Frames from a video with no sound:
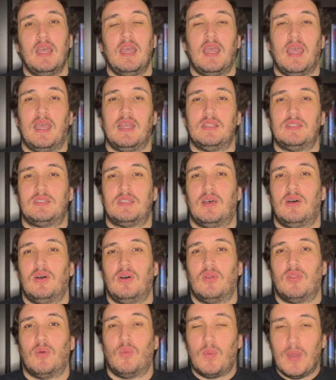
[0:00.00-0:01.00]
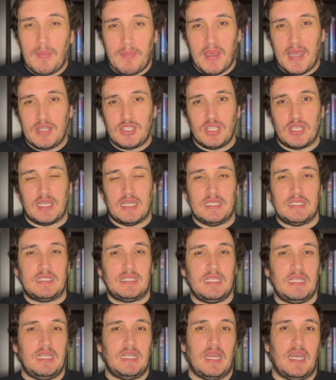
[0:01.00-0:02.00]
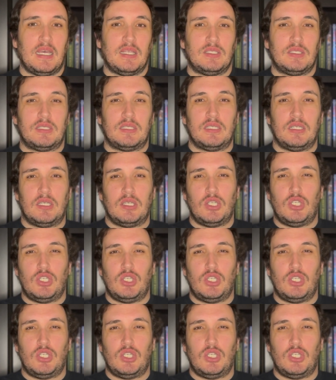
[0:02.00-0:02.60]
And so the wit magic is seen as